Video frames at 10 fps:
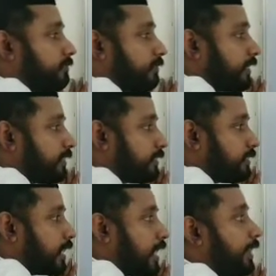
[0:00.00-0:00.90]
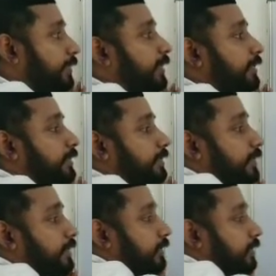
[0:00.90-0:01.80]
of x, then
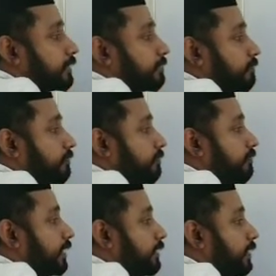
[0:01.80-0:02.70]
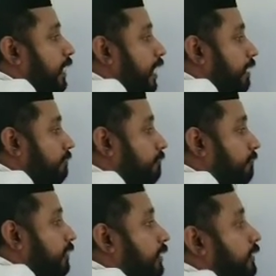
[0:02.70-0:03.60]
find the half,
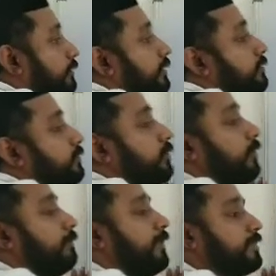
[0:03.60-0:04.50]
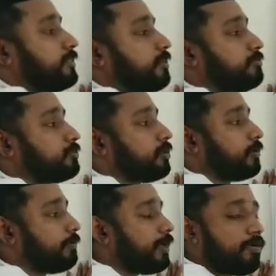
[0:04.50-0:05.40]
then square. 7 square
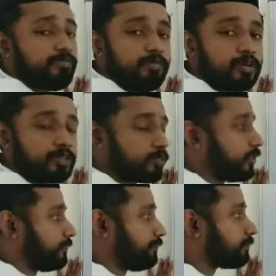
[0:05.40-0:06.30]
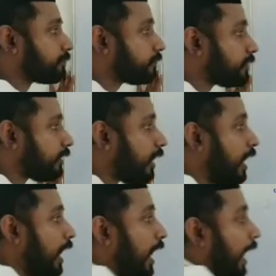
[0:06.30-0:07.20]
by 4 square.
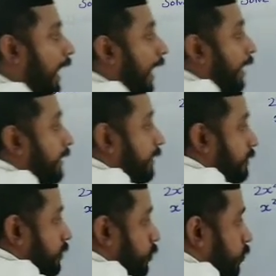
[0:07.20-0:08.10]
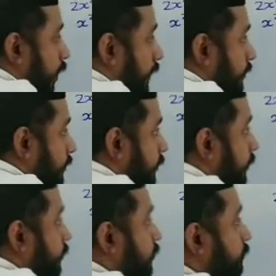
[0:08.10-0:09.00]
Add this
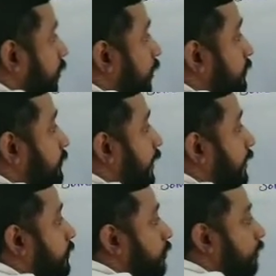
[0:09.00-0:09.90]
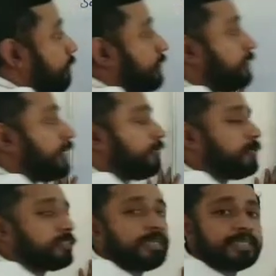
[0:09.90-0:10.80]
quantity to both sides of this
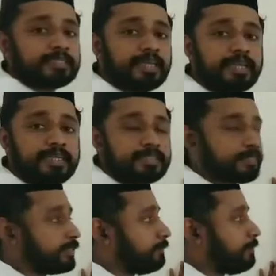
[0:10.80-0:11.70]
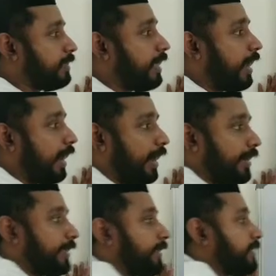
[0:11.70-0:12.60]
equation is the next step.
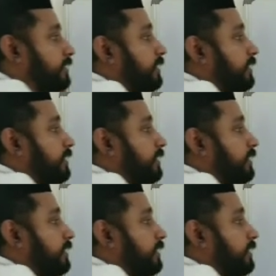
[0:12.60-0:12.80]
Adding